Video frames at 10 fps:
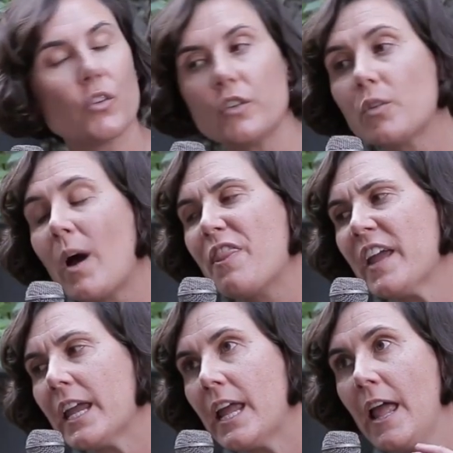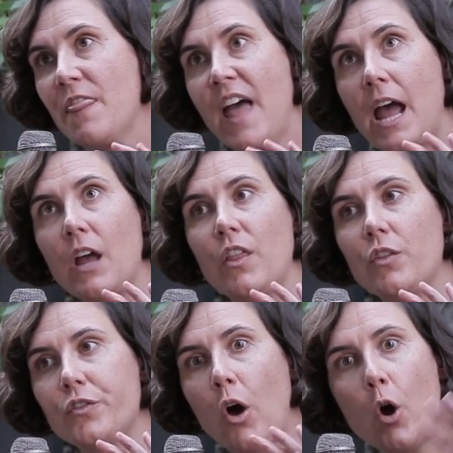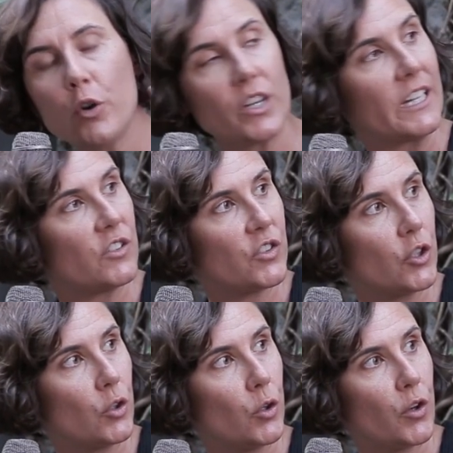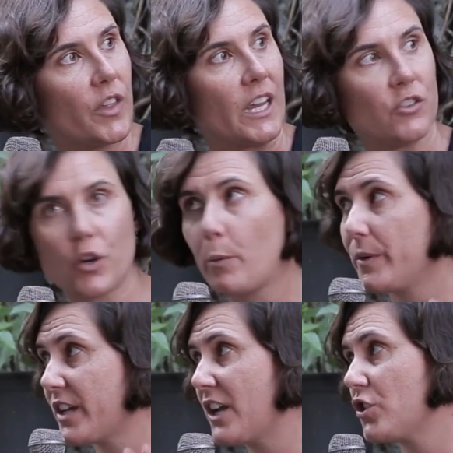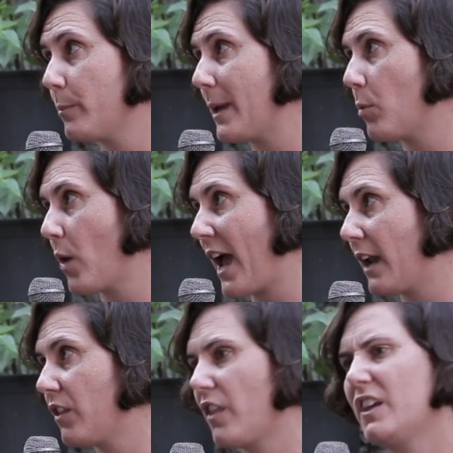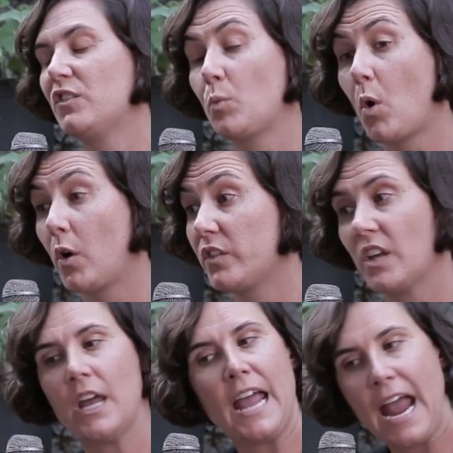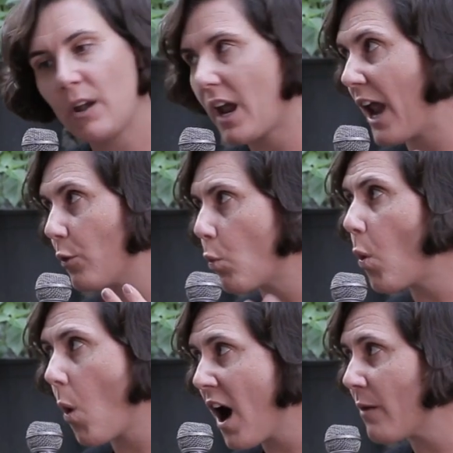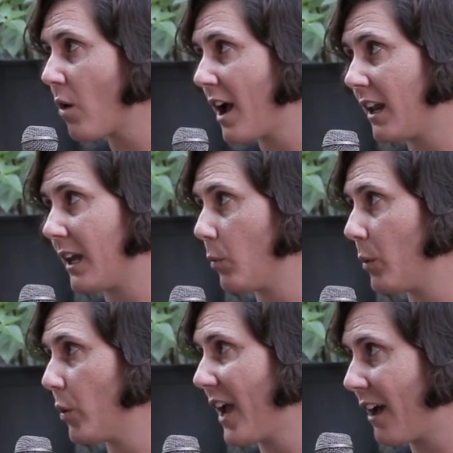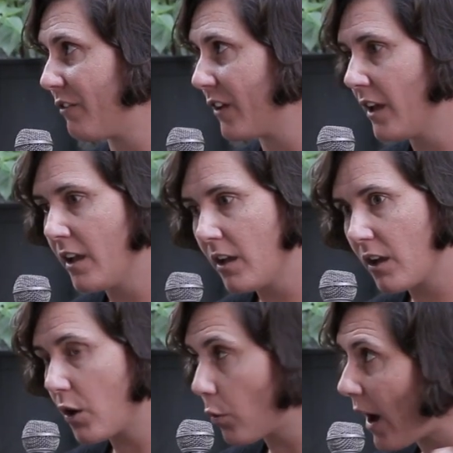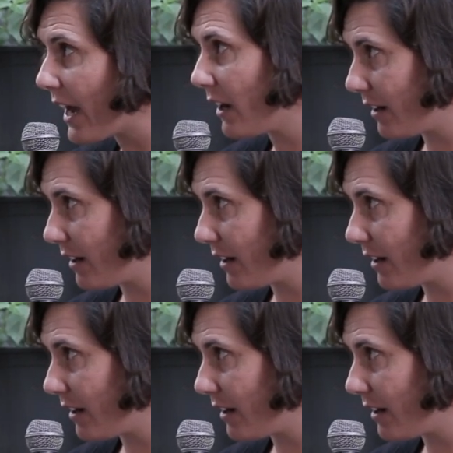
So I think that totally skewed the interpretation people had that this was, and, and quite rightly, we would have great